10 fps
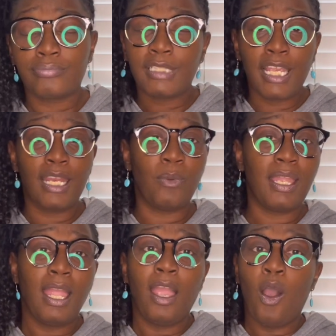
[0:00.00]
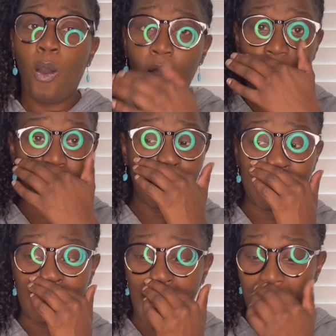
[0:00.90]
Anyway, over to
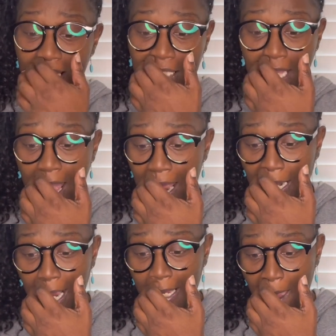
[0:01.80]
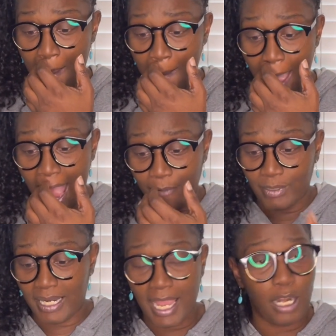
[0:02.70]
this Galentine. Now, y'all, I
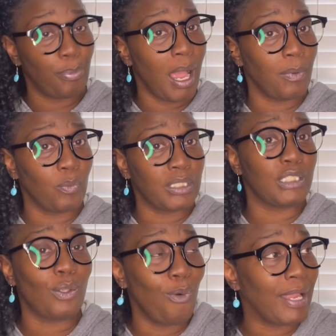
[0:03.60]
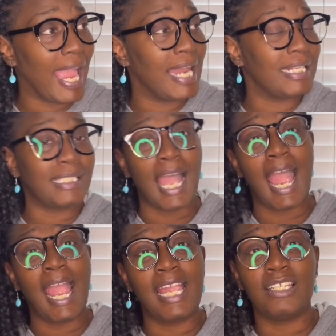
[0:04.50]
really had a problem with this whole
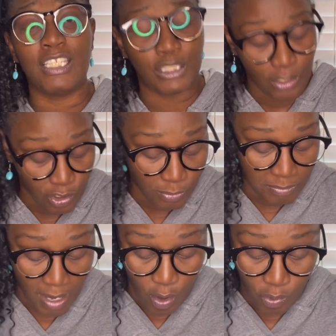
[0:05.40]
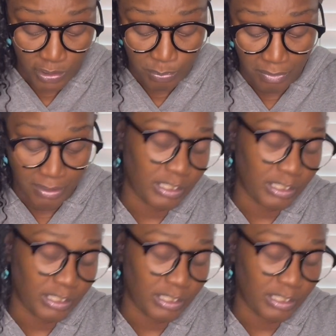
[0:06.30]
Galentine. It disturbed my whole spirit.